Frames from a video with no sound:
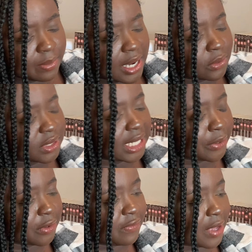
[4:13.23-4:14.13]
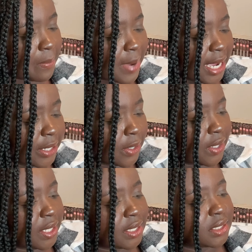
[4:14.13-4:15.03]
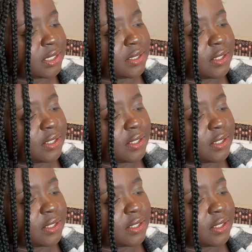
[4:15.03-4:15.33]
about Rosario Vampire is